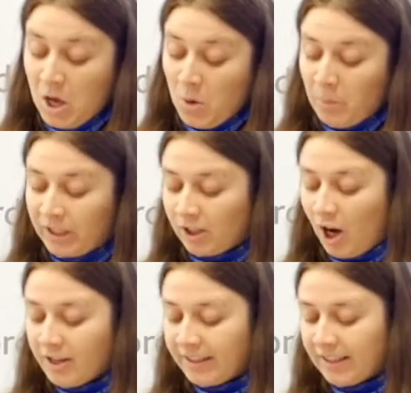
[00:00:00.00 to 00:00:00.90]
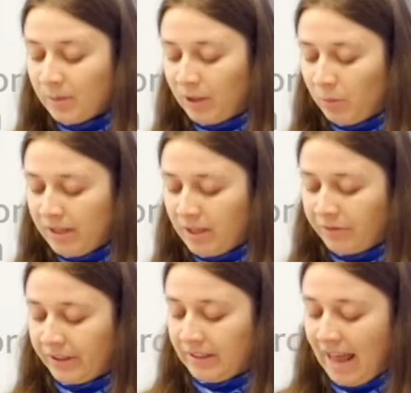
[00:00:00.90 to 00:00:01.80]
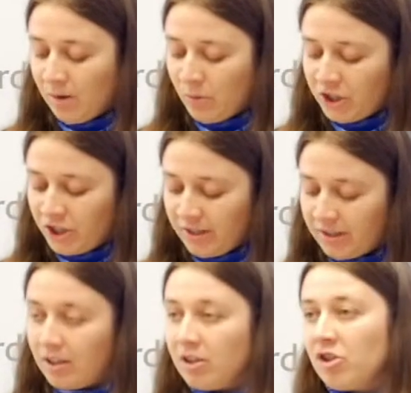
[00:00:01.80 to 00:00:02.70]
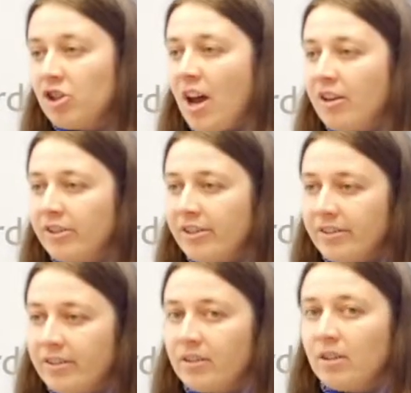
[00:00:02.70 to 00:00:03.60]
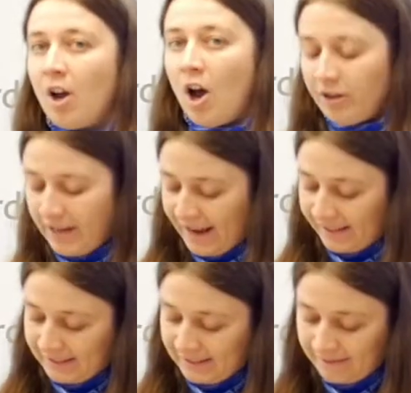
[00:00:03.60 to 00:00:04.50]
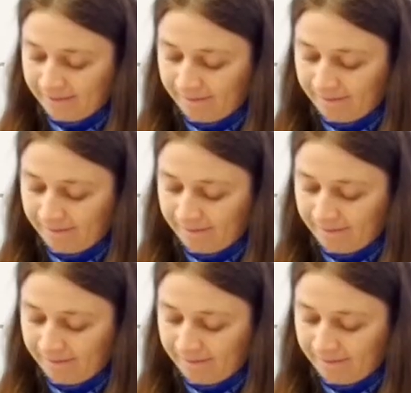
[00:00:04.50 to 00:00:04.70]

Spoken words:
Be it crossings between different languages, genres, or texts.